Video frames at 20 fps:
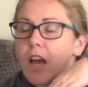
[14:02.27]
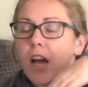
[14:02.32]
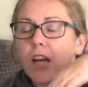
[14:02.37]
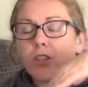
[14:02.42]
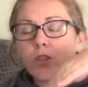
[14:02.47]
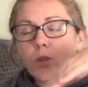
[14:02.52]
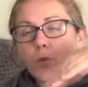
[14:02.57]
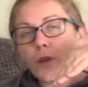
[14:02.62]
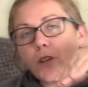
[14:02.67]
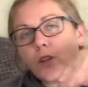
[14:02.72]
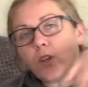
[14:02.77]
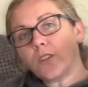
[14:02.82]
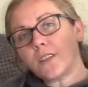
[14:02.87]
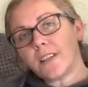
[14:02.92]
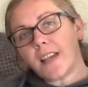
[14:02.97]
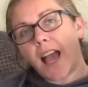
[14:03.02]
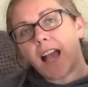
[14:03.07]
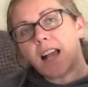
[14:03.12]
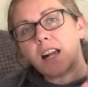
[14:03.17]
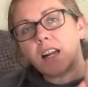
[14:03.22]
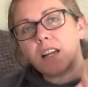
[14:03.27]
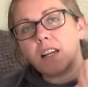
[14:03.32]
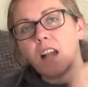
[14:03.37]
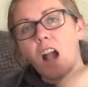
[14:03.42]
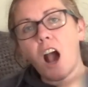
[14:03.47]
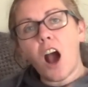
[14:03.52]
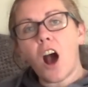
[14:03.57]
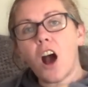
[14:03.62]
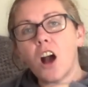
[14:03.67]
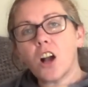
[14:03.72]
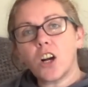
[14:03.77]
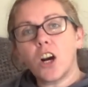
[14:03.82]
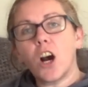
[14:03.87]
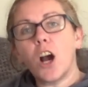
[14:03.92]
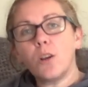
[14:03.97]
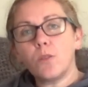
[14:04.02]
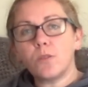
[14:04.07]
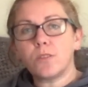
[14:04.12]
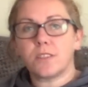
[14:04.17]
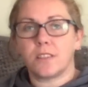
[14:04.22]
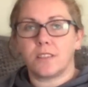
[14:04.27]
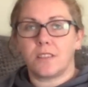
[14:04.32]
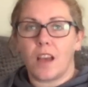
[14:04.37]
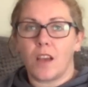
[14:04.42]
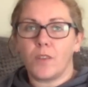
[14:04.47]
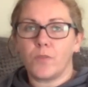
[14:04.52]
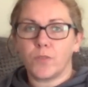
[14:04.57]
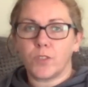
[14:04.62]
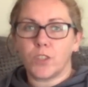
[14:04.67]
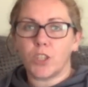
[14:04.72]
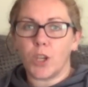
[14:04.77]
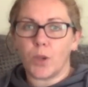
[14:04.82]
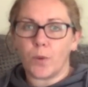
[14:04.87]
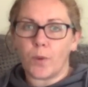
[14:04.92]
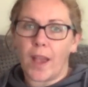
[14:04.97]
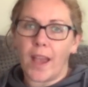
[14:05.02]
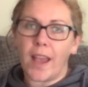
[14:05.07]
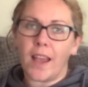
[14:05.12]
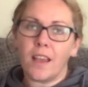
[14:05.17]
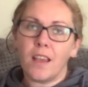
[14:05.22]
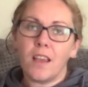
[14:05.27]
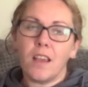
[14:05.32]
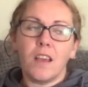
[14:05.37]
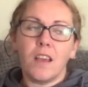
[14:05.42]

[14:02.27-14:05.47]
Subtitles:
So we couldn't get a car close enough to it